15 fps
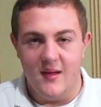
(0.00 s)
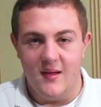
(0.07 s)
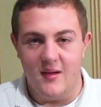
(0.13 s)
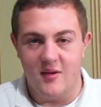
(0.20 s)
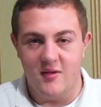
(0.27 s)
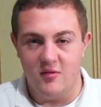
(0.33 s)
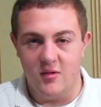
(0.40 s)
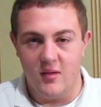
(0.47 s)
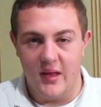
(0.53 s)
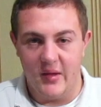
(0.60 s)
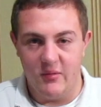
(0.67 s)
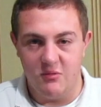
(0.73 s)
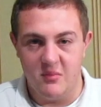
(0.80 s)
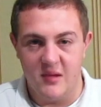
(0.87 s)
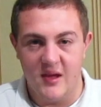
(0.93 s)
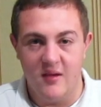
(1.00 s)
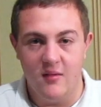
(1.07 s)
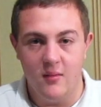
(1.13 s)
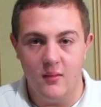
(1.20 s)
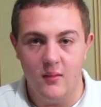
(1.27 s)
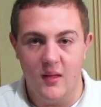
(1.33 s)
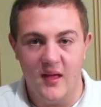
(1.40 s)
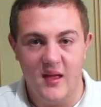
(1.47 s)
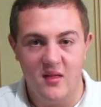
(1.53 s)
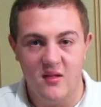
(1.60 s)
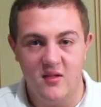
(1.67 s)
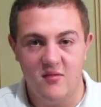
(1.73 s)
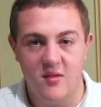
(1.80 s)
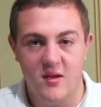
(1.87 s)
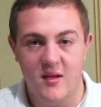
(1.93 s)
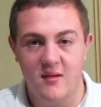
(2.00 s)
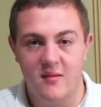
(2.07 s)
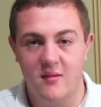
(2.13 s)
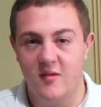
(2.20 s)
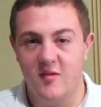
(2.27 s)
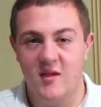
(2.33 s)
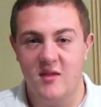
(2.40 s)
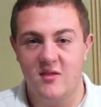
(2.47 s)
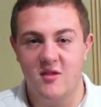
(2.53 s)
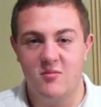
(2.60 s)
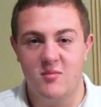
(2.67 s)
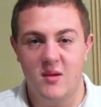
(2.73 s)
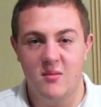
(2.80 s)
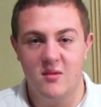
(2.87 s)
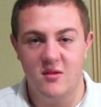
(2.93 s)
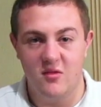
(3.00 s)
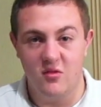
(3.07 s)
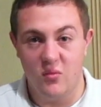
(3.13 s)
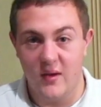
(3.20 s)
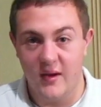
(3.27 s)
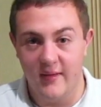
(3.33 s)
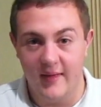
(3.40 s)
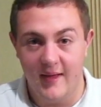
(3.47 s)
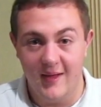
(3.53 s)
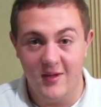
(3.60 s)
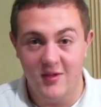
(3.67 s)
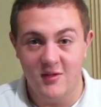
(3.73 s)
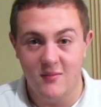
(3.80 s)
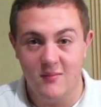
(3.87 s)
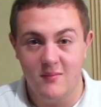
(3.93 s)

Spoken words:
because it really helps me out. Like this video, let's get this maybe to 20 likes,